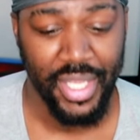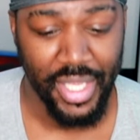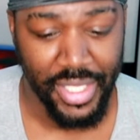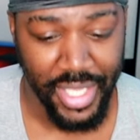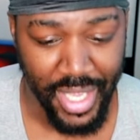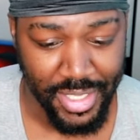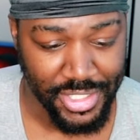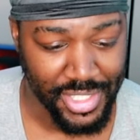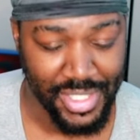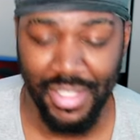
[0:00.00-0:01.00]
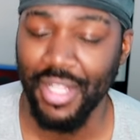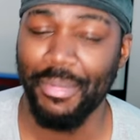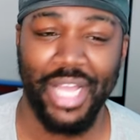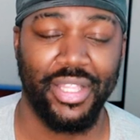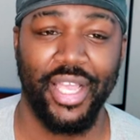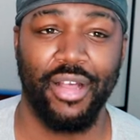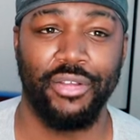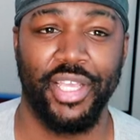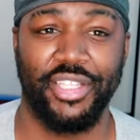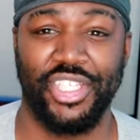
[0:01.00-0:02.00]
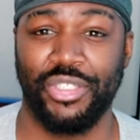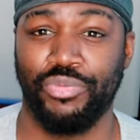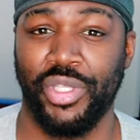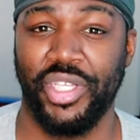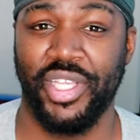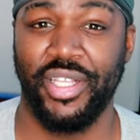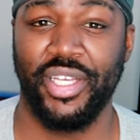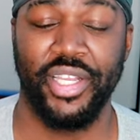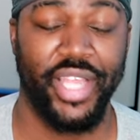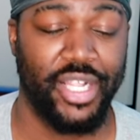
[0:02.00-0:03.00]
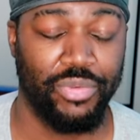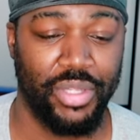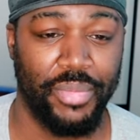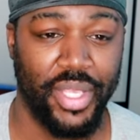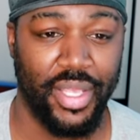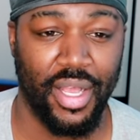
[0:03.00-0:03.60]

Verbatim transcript: Yeah, it's just something about Lego that just really didn't connect with me,